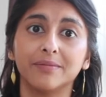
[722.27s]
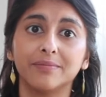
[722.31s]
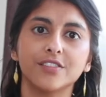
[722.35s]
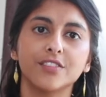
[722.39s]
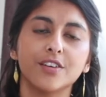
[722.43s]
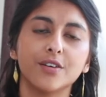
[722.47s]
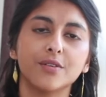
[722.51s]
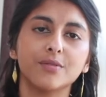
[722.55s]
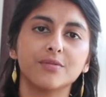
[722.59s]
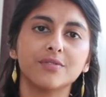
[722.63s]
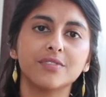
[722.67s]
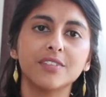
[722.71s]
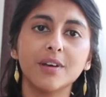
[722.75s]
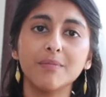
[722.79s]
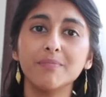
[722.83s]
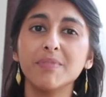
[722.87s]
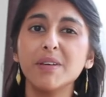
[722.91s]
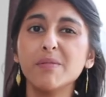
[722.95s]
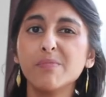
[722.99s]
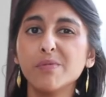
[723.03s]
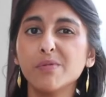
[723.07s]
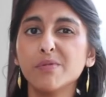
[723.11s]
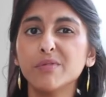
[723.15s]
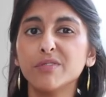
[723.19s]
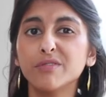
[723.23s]
So some
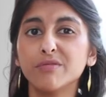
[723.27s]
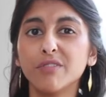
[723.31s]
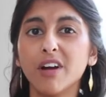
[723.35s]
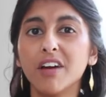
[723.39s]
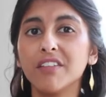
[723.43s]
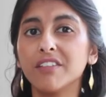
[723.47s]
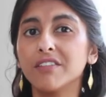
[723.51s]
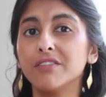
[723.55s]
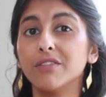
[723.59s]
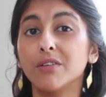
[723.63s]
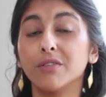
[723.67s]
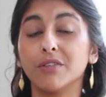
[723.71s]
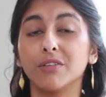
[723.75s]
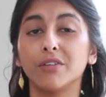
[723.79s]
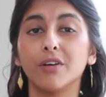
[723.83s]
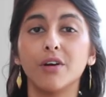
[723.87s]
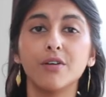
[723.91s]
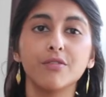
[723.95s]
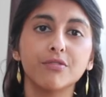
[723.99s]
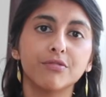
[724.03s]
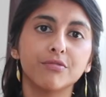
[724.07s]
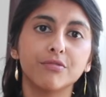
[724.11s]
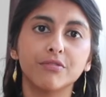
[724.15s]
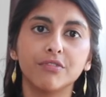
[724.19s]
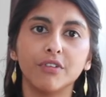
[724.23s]
people would rather not go
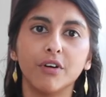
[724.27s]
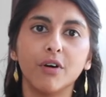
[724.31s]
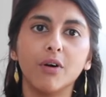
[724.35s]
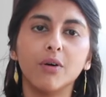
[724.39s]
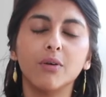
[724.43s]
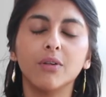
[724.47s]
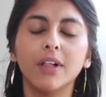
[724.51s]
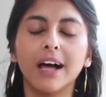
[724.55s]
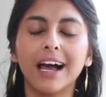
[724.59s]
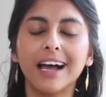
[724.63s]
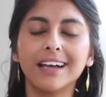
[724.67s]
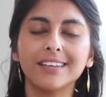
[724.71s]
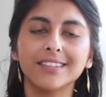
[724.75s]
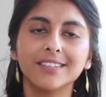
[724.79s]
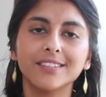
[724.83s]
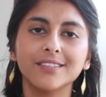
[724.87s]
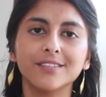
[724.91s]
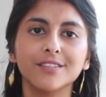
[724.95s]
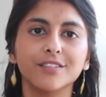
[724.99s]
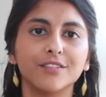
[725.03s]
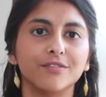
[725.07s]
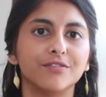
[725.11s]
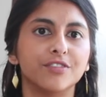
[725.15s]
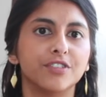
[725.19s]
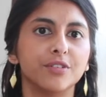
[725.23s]
through the whole
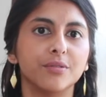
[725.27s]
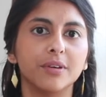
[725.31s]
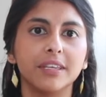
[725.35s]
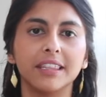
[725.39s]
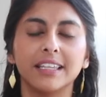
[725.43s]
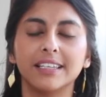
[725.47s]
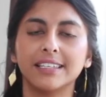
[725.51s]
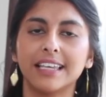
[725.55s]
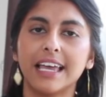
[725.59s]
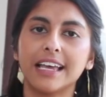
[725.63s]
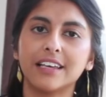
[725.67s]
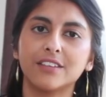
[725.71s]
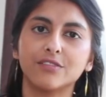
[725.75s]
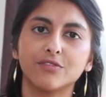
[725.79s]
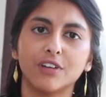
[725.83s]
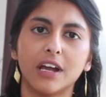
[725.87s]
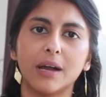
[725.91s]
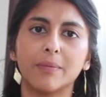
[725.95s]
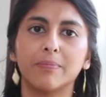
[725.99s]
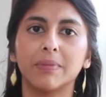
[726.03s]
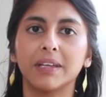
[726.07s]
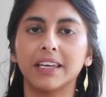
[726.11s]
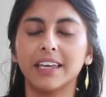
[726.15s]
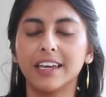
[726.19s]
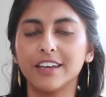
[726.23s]
hassle of doing this extra
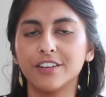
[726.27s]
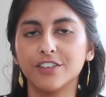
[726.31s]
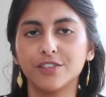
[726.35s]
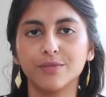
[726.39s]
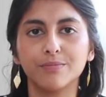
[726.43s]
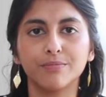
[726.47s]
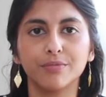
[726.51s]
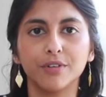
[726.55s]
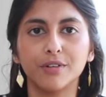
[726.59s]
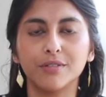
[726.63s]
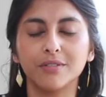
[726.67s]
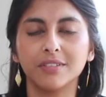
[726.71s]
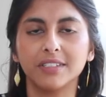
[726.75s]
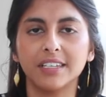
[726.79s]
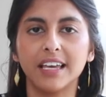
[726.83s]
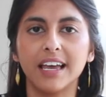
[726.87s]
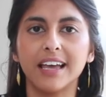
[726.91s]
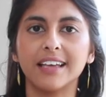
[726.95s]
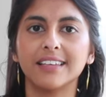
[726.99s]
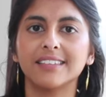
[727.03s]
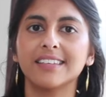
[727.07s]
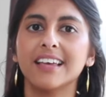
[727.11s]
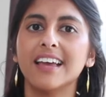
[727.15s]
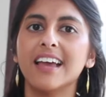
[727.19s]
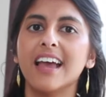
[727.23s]
application
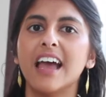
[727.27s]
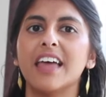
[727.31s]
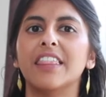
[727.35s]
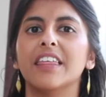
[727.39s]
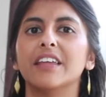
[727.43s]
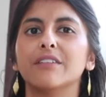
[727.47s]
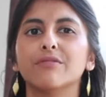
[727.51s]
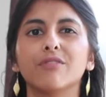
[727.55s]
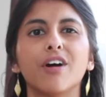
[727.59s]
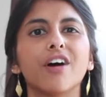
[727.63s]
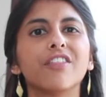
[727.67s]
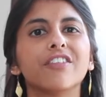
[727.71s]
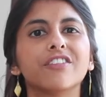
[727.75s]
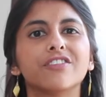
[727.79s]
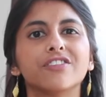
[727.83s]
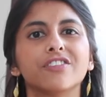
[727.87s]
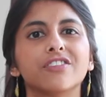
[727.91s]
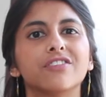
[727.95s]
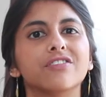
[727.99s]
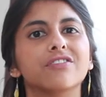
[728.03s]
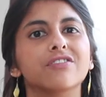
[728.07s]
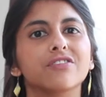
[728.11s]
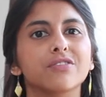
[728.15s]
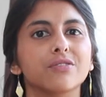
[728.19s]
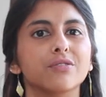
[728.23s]
process, and they'd rather
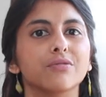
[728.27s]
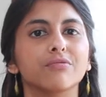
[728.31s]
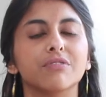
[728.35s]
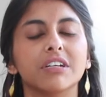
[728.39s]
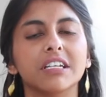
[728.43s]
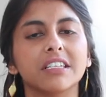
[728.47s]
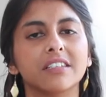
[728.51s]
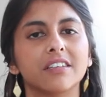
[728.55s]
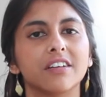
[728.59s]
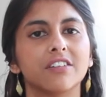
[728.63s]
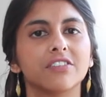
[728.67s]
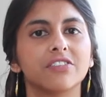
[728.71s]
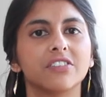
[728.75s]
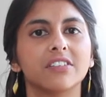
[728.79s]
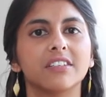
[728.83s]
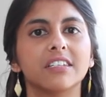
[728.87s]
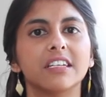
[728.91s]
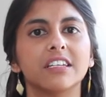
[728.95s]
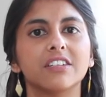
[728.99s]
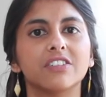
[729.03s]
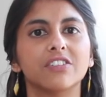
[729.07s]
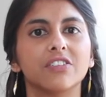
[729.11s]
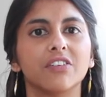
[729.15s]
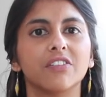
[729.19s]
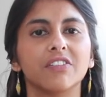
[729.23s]
just do research and
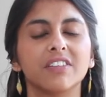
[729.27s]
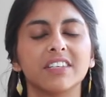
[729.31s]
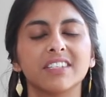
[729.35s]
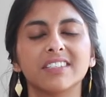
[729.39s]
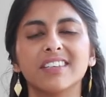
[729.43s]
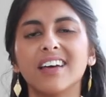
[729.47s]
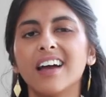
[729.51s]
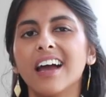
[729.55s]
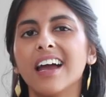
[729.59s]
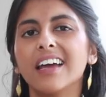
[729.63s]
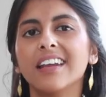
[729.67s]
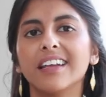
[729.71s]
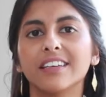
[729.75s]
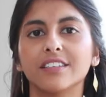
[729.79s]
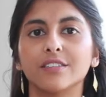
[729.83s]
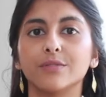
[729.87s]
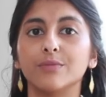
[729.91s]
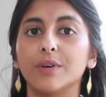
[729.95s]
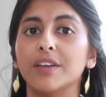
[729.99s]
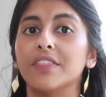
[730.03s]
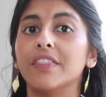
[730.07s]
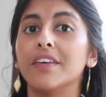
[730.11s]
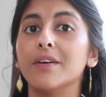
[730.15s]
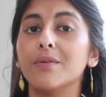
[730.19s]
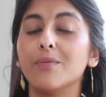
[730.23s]
teaching on the side as and
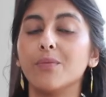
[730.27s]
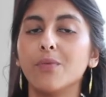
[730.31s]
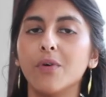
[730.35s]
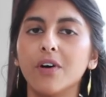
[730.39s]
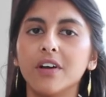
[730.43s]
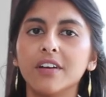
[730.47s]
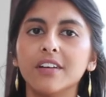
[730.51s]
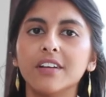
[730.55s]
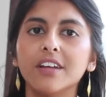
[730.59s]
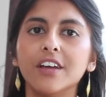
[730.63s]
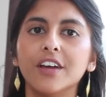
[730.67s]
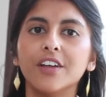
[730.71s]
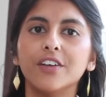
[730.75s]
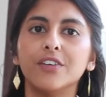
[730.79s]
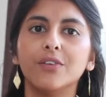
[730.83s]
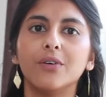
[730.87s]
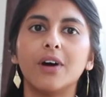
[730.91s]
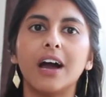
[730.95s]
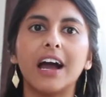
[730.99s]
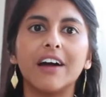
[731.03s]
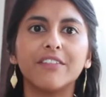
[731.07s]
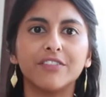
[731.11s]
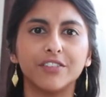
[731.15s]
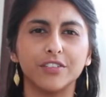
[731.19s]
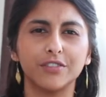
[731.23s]
when they want,
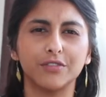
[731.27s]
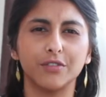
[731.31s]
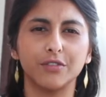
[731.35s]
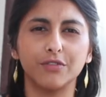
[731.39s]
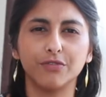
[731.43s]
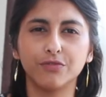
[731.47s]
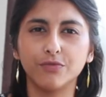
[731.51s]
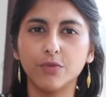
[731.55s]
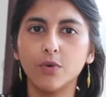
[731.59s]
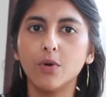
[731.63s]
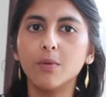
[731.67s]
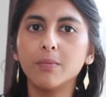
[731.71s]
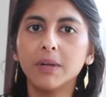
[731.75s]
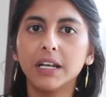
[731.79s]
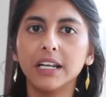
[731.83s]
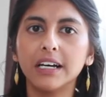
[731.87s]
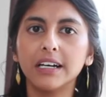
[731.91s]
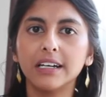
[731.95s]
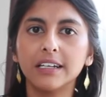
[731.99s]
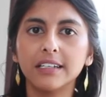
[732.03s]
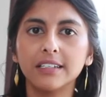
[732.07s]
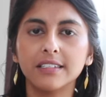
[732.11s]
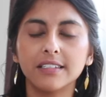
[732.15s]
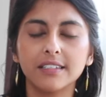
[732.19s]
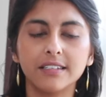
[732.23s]
not have it so
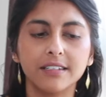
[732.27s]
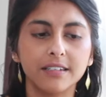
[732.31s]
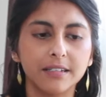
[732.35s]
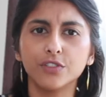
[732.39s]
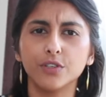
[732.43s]
formalized.